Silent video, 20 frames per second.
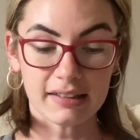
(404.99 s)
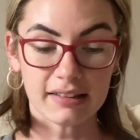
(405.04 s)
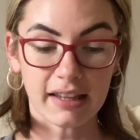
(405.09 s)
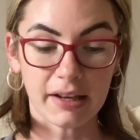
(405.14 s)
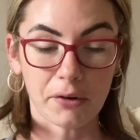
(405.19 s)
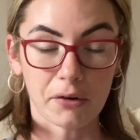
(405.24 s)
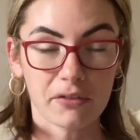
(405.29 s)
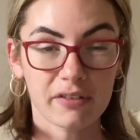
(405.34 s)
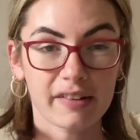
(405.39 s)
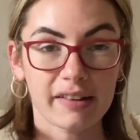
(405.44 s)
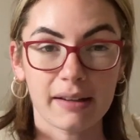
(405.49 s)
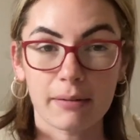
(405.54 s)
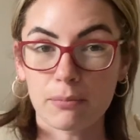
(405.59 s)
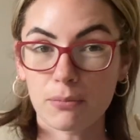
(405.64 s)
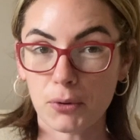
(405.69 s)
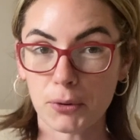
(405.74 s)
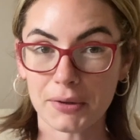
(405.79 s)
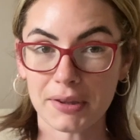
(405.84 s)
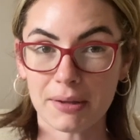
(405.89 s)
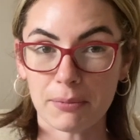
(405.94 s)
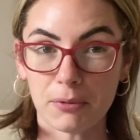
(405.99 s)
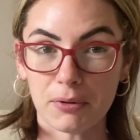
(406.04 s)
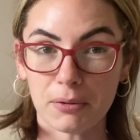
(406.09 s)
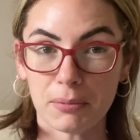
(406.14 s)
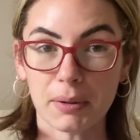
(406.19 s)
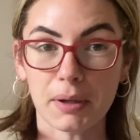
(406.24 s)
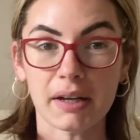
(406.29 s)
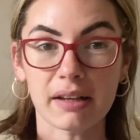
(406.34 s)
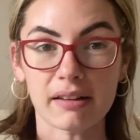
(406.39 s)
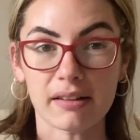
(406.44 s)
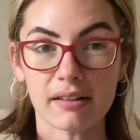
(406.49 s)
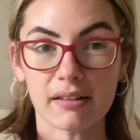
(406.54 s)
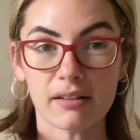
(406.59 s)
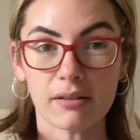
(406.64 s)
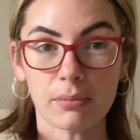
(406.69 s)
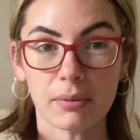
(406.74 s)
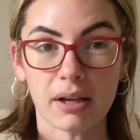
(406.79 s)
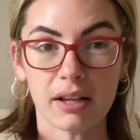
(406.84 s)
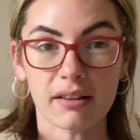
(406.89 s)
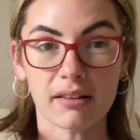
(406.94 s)
They're obviously more than what the Wilkinson's
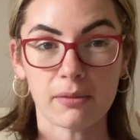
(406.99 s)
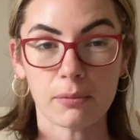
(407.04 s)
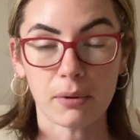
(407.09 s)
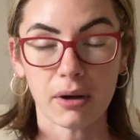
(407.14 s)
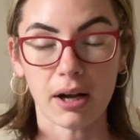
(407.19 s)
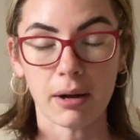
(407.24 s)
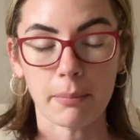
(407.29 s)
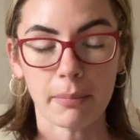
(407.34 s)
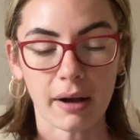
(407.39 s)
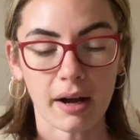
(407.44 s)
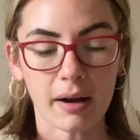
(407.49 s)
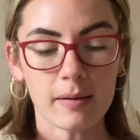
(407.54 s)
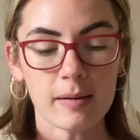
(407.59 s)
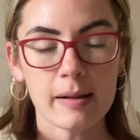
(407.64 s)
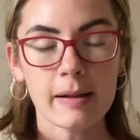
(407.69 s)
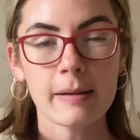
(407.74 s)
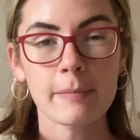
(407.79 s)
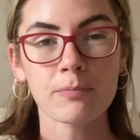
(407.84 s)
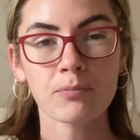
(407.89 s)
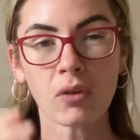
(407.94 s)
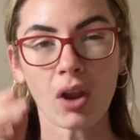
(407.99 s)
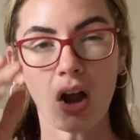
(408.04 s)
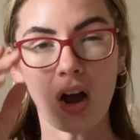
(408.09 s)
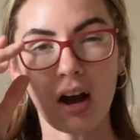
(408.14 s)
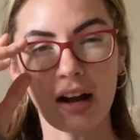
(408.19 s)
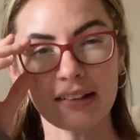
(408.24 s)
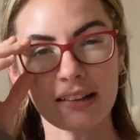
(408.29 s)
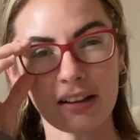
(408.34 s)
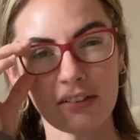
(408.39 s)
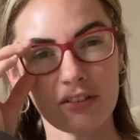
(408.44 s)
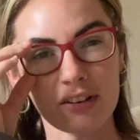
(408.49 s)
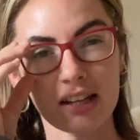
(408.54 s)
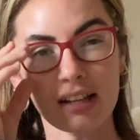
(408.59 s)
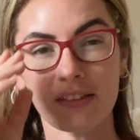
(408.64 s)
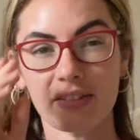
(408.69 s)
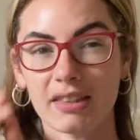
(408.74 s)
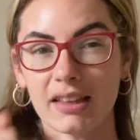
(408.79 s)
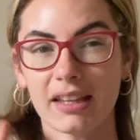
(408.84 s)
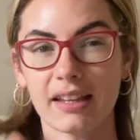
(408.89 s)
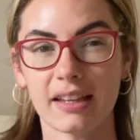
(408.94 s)
ones were, but I definitely
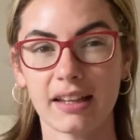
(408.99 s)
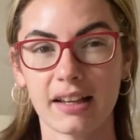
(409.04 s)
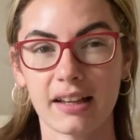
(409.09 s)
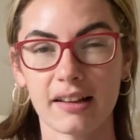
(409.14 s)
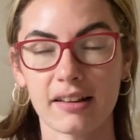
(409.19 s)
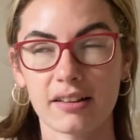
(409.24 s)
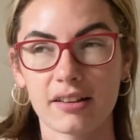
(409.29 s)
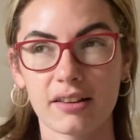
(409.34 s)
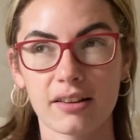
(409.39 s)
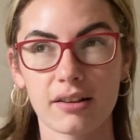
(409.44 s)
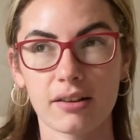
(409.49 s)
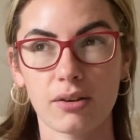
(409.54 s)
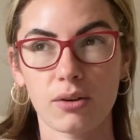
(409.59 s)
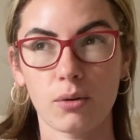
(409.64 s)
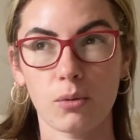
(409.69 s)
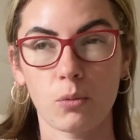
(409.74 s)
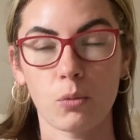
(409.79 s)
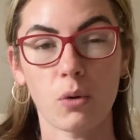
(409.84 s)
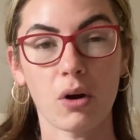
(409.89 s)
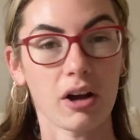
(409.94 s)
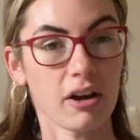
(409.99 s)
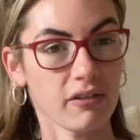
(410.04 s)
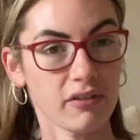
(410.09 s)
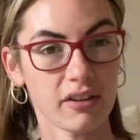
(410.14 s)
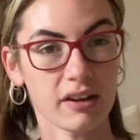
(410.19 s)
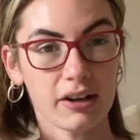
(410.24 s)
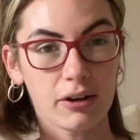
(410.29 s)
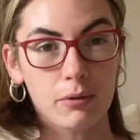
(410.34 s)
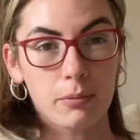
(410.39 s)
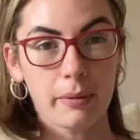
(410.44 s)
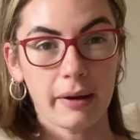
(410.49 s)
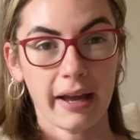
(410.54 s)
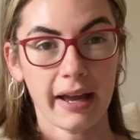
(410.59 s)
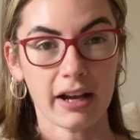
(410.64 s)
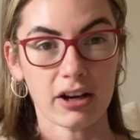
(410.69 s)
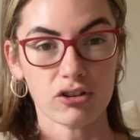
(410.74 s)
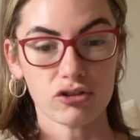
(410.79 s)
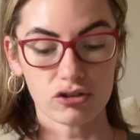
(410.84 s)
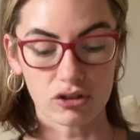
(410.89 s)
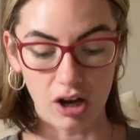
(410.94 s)
think it's worth a little bit
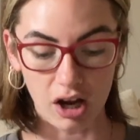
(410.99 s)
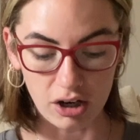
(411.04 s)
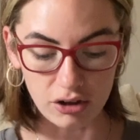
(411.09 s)
extra.